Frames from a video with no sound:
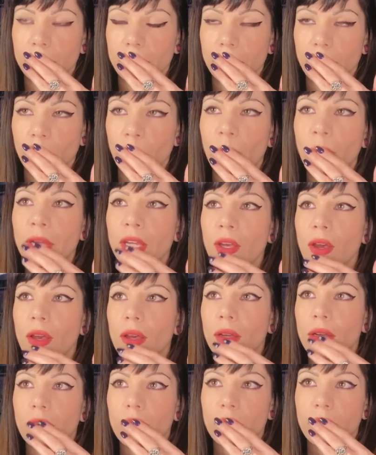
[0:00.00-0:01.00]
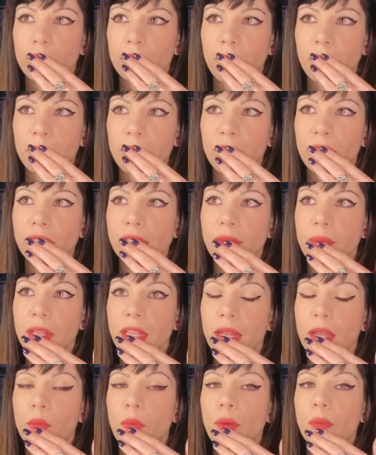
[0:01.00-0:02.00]
when we uh, i'm hearing something
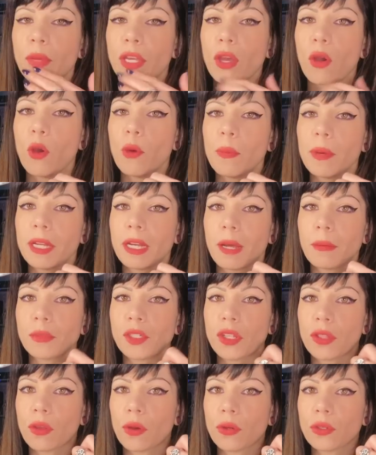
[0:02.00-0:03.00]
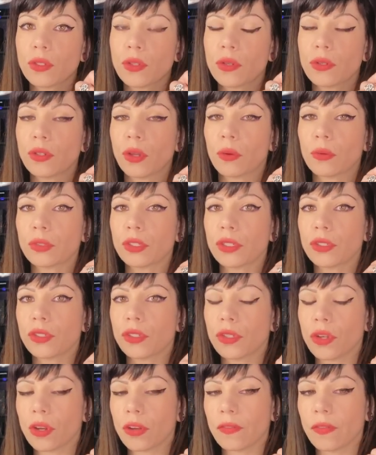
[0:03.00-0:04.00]
like when we open up to those who don't
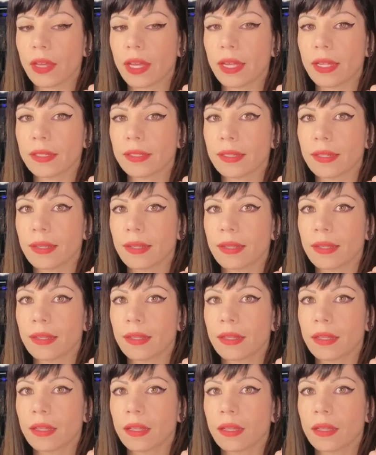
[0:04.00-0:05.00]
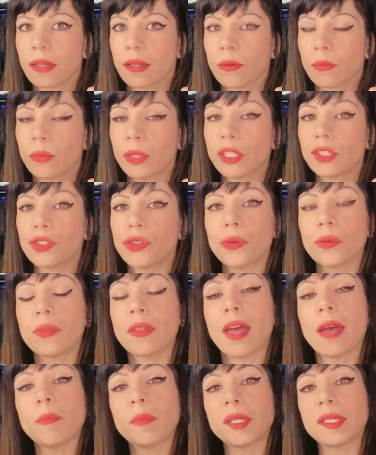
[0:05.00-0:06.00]
deserve it we do
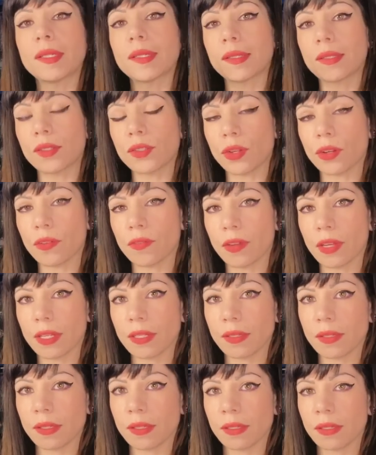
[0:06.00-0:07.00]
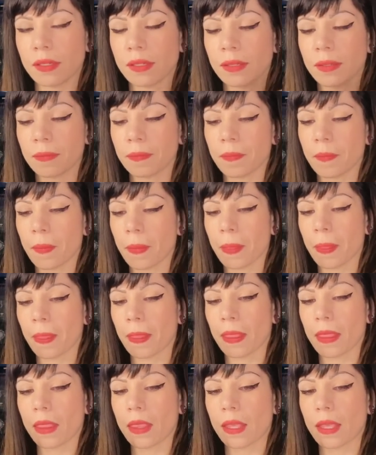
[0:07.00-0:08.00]
them a disservice
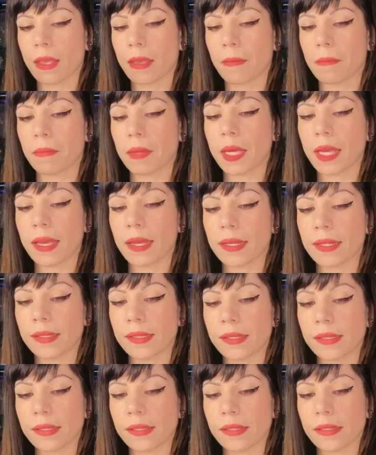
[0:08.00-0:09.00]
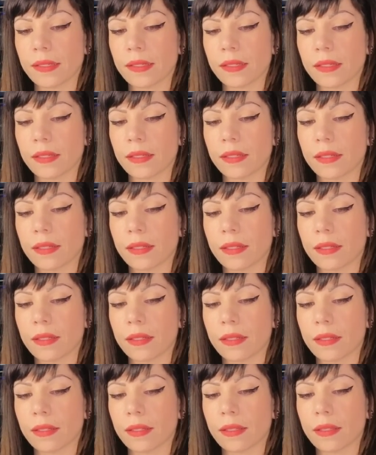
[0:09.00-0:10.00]
because
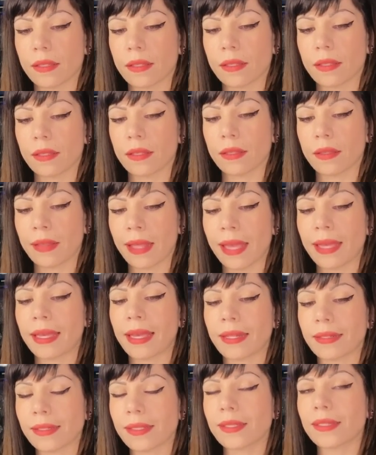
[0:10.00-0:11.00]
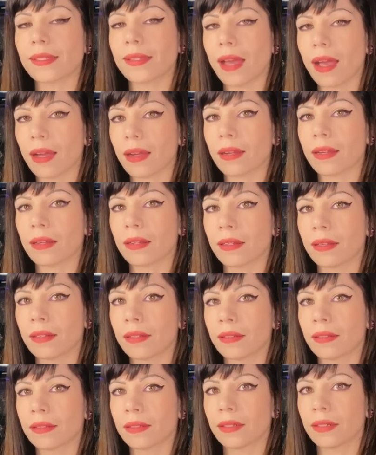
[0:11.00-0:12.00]
they get stuck
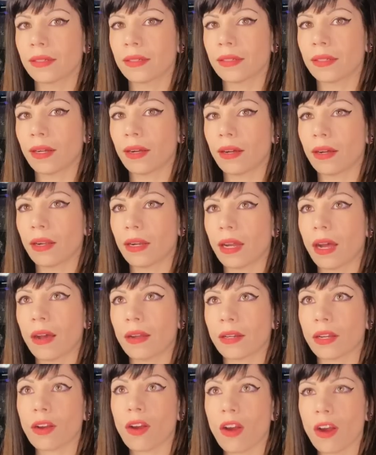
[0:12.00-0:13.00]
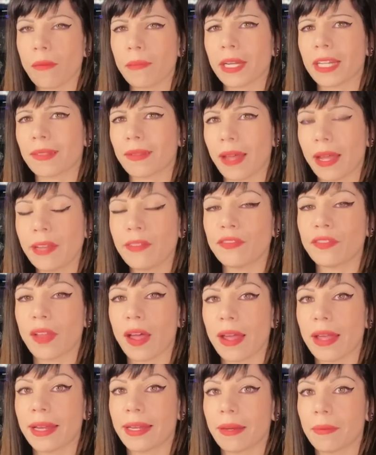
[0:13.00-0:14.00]
on, on a karmic
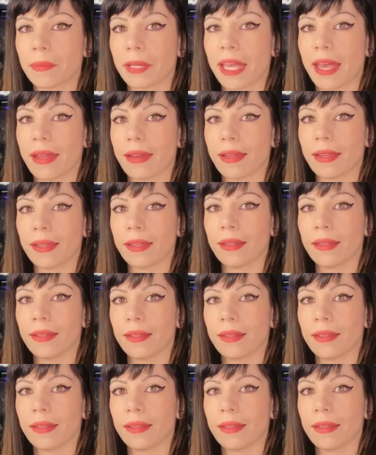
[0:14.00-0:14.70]
lifeline i'm getting